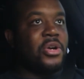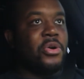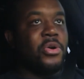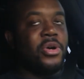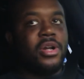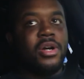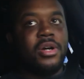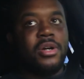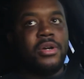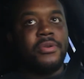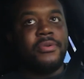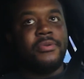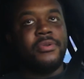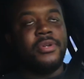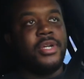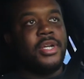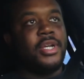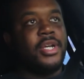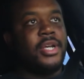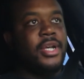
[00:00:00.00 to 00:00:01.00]
going
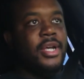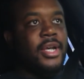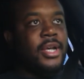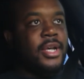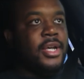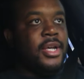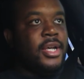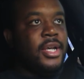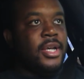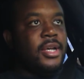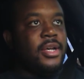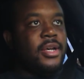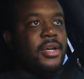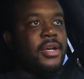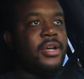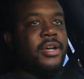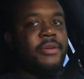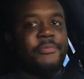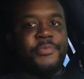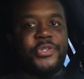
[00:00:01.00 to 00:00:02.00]
on,
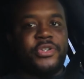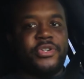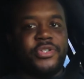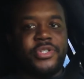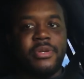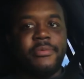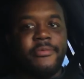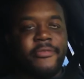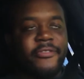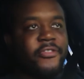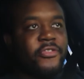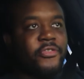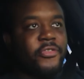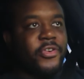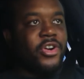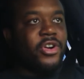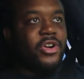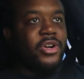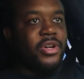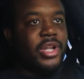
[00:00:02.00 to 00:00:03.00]
I'm sure some of you have
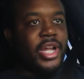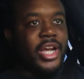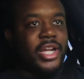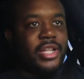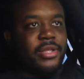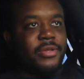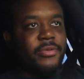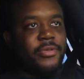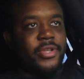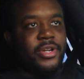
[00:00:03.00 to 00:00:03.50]
heard, like,